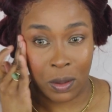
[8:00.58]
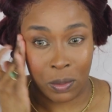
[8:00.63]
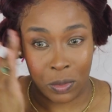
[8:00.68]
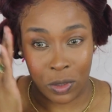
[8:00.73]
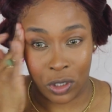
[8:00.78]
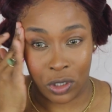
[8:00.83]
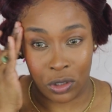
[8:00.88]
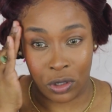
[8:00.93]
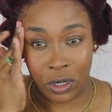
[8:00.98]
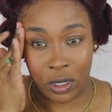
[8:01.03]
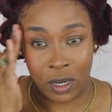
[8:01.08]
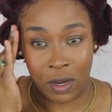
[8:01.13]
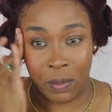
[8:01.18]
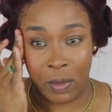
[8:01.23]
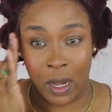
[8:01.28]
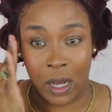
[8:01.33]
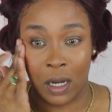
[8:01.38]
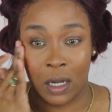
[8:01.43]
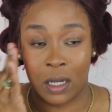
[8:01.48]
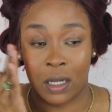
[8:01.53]
the majority of
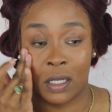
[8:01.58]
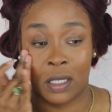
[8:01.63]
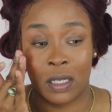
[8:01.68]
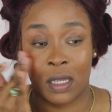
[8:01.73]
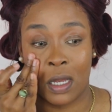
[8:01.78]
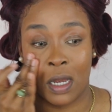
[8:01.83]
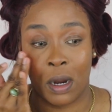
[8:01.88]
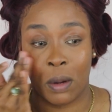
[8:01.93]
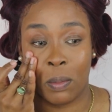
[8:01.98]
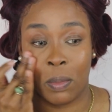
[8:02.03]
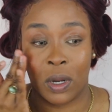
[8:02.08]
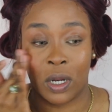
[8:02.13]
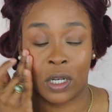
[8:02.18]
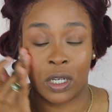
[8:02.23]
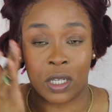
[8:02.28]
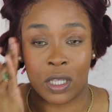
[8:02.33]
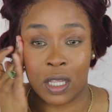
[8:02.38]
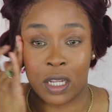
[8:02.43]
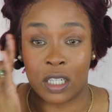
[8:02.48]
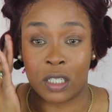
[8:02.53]
my looks,
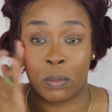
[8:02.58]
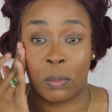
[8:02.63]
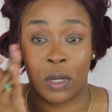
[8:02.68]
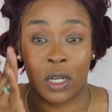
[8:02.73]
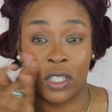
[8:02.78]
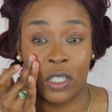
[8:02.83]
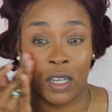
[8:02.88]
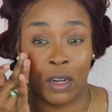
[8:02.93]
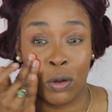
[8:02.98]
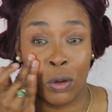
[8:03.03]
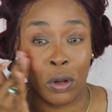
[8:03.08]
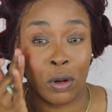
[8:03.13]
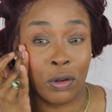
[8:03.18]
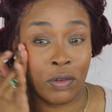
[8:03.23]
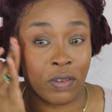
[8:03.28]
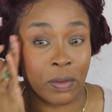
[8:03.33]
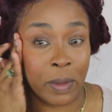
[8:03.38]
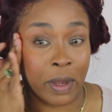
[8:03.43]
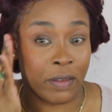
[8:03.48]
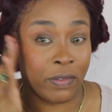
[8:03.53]
there's blush all
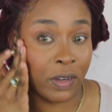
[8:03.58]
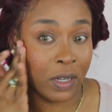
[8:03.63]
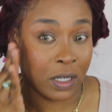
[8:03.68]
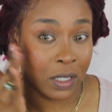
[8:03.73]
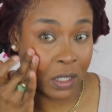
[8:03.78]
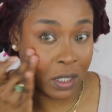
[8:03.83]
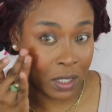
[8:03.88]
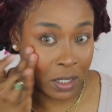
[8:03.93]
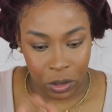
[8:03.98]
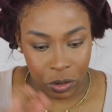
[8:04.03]
over my face.